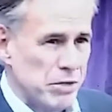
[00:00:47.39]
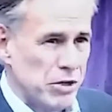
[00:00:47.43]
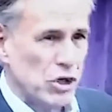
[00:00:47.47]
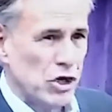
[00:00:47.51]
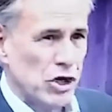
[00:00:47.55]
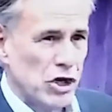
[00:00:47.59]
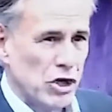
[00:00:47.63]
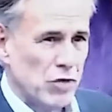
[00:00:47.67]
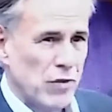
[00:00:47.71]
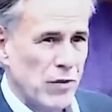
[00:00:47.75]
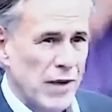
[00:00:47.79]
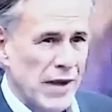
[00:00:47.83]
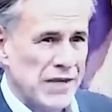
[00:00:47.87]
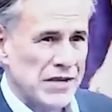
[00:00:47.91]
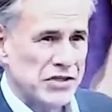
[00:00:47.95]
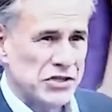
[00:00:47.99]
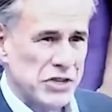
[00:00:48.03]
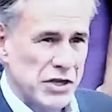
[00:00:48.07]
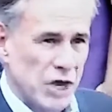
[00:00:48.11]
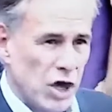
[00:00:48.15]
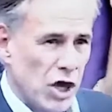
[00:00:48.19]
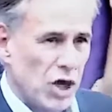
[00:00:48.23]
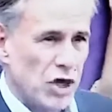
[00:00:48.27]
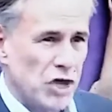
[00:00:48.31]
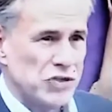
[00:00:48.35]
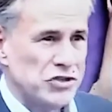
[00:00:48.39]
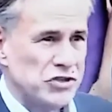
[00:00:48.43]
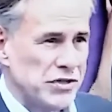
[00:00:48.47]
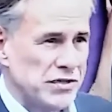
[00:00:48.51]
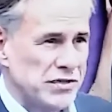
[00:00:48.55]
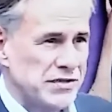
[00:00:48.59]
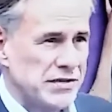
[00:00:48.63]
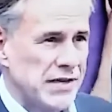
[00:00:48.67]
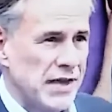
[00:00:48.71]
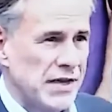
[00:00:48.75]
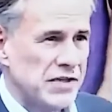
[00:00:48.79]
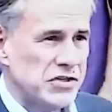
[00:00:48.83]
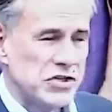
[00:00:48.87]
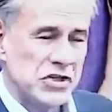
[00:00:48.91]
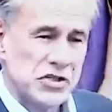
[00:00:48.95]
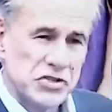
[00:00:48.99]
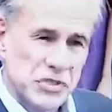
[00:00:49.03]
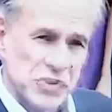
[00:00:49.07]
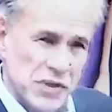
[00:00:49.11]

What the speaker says: bureaucrats in Austin, Texas,